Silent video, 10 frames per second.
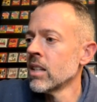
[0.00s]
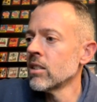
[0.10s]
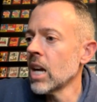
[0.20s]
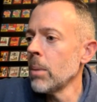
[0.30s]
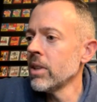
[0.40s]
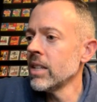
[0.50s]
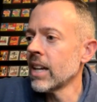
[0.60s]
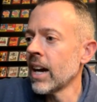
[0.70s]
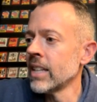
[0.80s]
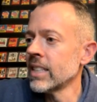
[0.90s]
So a couple of these
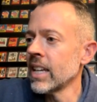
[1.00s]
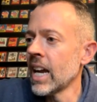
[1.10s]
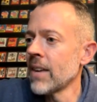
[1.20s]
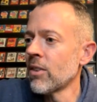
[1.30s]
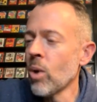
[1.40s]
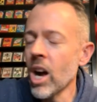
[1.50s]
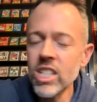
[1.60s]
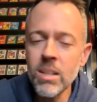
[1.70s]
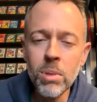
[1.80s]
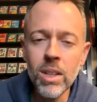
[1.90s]
guys, again, I never
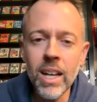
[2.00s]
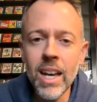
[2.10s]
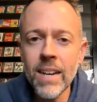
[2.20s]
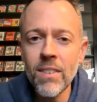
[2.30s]
watched them play.